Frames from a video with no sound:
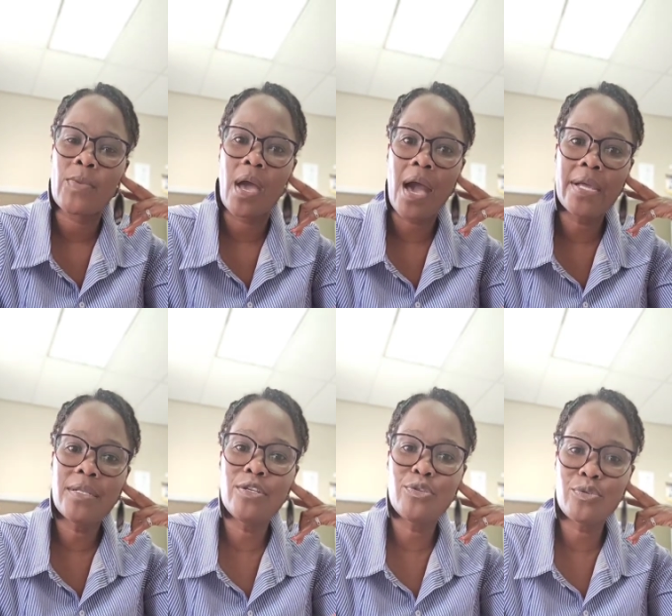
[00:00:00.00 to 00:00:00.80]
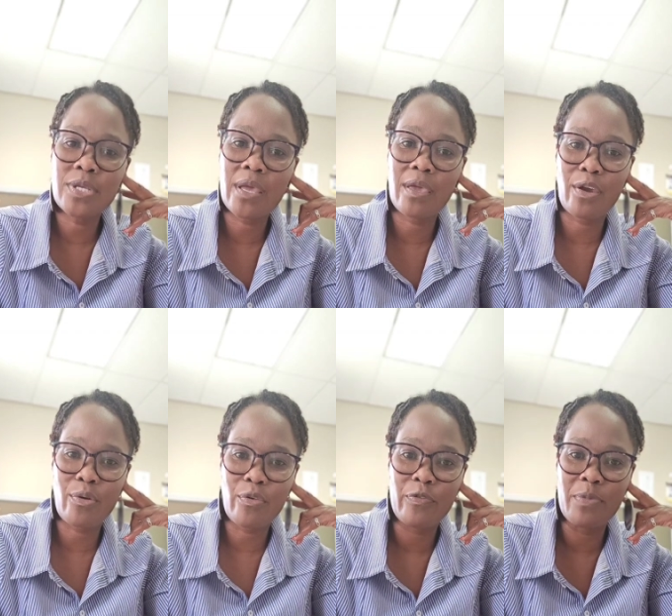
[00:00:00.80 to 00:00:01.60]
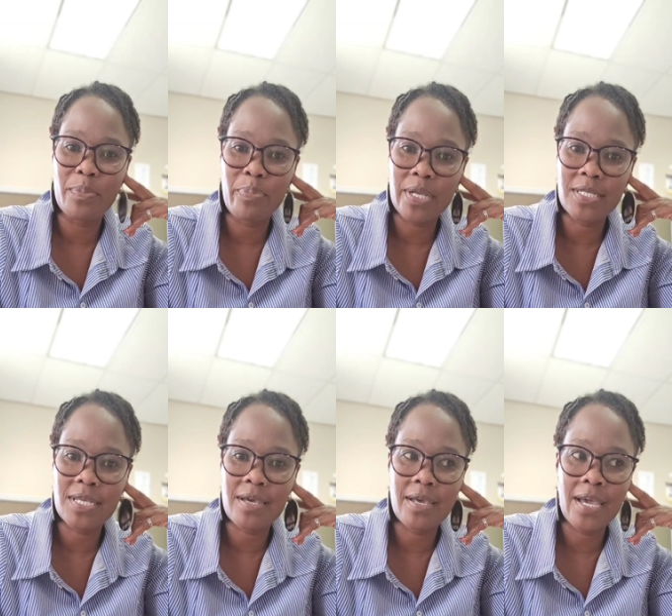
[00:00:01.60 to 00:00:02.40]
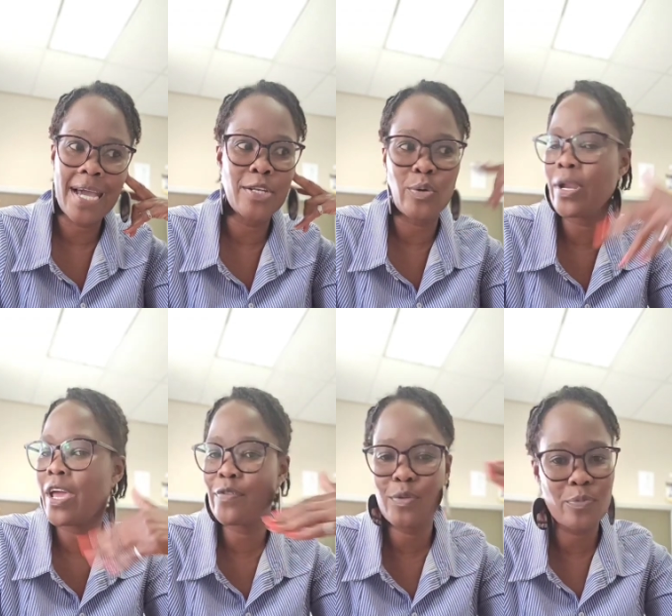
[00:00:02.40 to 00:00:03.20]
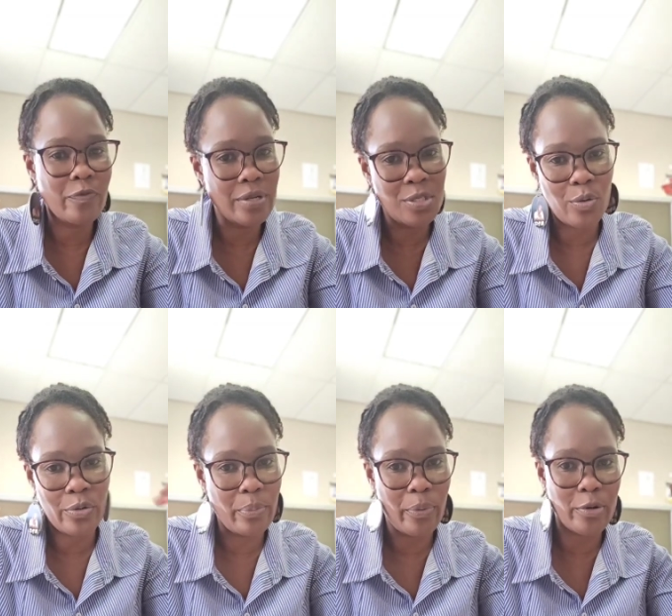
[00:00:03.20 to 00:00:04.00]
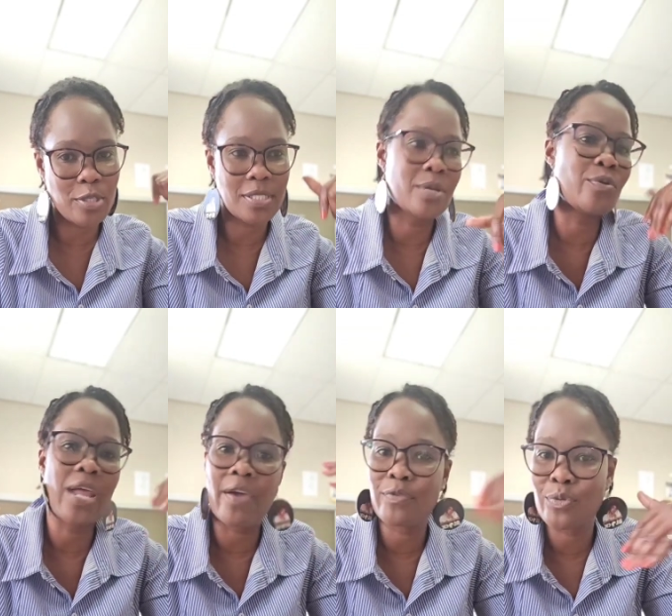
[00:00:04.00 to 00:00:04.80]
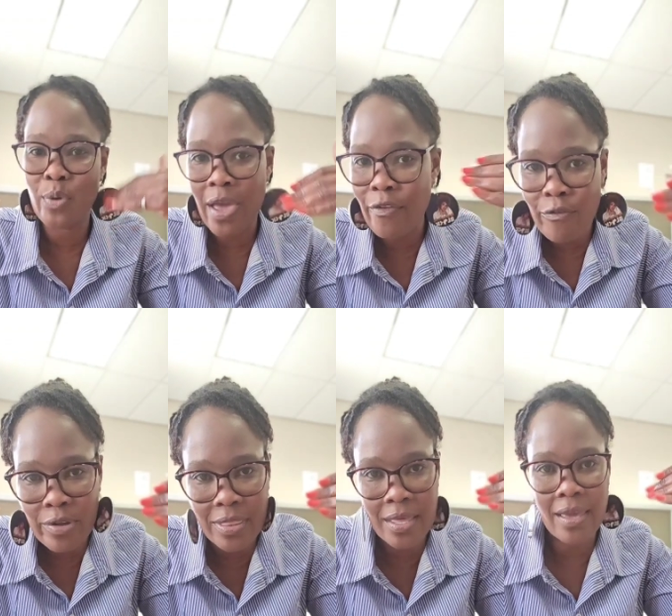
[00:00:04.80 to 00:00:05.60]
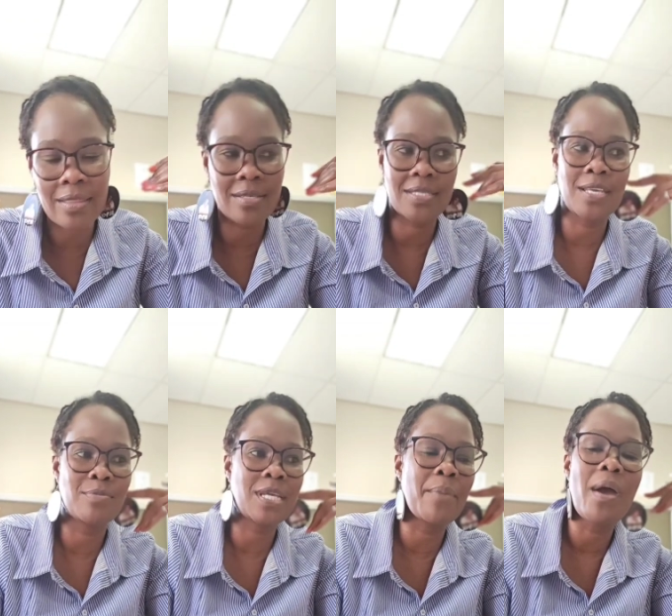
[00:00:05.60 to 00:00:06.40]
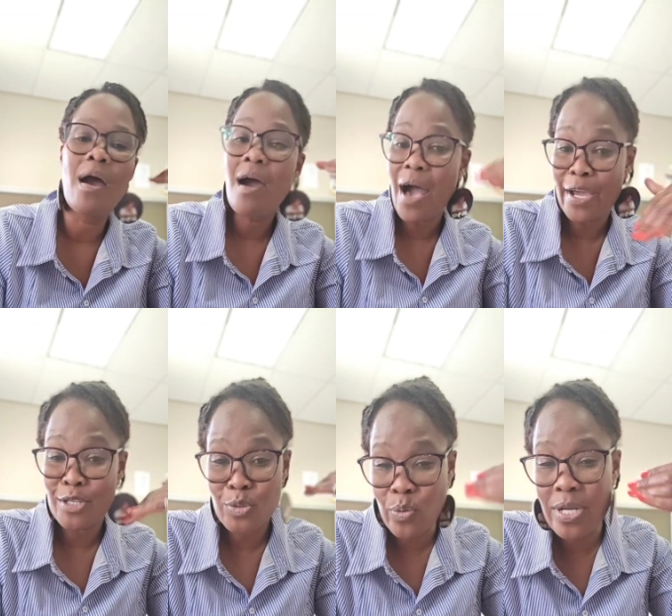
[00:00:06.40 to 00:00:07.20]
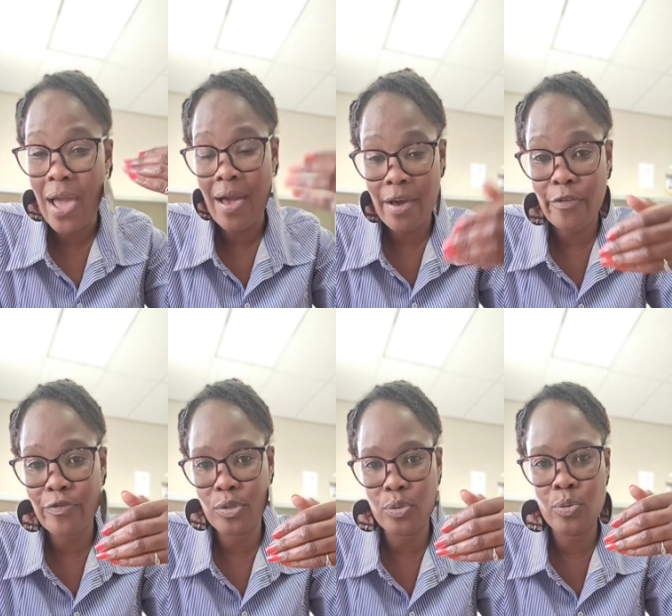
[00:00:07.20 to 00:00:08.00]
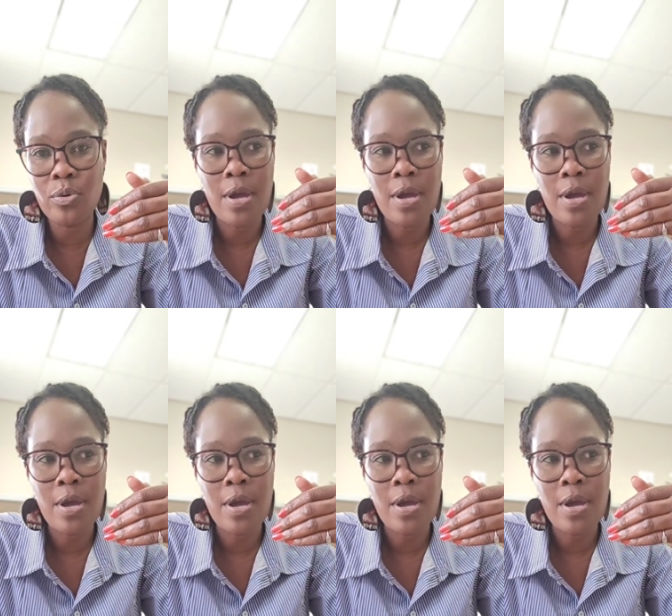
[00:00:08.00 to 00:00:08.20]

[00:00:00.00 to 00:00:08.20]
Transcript: I need to take care of me better. I don't have to finish all the projects. I don't have to do everything at the same time. I don't have to.